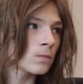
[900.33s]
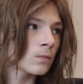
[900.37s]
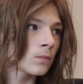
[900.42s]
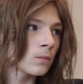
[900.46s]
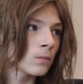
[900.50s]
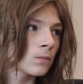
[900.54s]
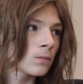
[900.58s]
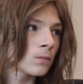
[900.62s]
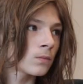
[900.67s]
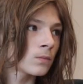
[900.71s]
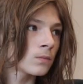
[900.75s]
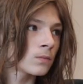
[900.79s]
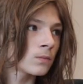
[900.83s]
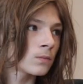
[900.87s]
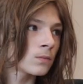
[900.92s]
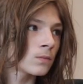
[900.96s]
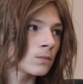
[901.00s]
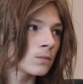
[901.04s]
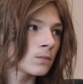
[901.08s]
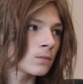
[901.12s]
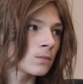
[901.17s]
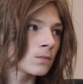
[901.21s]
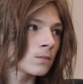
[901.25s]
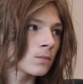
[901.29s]
like Meg Thee
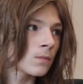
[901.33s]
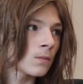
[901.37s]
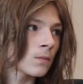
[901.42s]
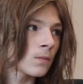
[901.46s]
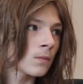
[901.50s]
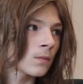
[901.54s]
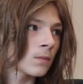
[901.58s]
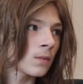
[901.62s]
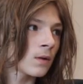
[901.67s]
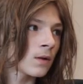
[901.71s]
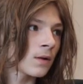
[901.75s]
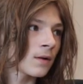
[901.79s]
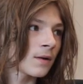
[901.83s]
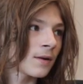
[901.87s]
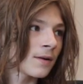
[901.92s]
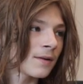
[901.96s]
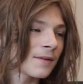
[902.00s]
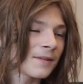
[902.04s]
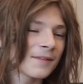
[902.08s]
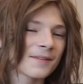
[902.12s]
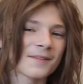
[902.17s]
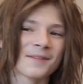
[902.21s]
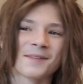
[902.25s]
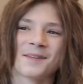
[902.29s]
Stallion, Billie Eilish
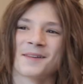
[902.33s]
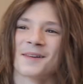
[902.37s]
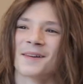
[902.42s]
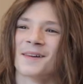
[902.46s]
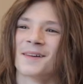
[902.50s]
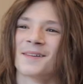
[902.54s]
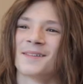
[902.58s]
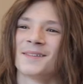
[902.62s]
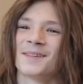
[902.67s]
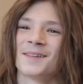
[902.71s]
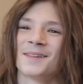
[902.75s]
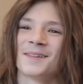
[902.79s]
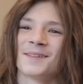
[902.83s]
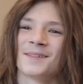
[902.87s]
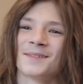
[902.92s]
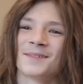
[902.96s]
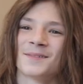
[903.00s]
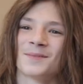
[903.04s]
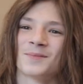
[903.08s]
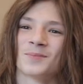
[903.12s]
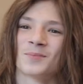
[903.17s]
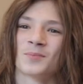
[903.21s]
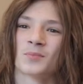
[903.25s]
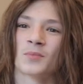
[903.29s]
and stuff. But I want
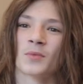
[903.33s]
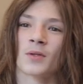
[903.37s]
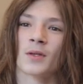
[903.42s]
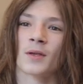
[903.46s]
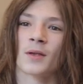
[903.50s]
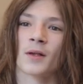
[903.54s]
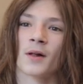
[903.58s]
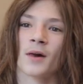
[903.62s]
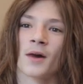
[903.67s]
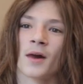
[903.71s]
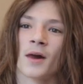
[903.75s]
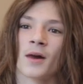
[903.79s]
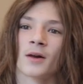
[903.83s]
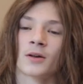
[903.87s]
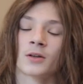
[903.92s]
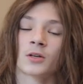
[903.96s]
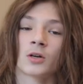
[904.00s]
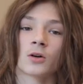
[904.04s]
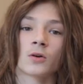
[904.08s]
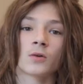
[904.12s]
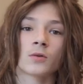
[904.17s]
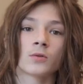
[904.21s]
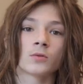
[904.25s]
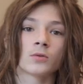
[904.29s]
to actually ask you like,
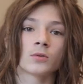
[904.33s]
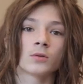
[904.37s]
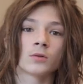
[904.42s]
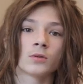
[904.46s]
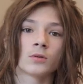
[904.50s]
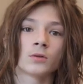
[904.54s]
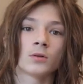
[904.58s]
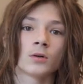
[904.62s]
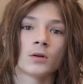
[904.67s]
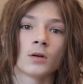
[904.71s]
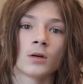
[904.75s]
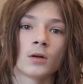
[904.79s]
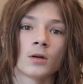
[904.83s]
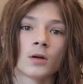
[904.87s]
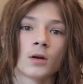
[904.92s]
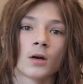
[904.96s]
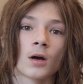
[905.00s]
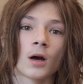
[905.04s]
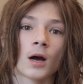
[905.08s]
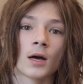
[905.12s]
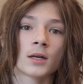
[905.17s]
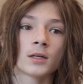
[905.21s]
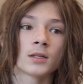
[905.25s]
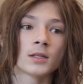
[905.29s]
yo, know, like I